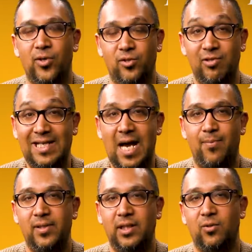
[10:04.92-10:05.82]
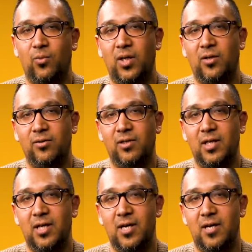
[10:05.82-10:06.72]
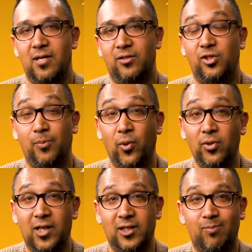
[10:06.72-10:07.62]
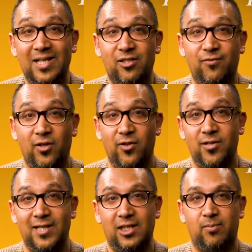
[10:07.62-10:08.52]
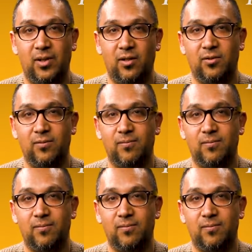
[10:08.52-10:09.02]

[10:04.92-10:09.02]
what's really happening in the world. To support us, please follow the links below.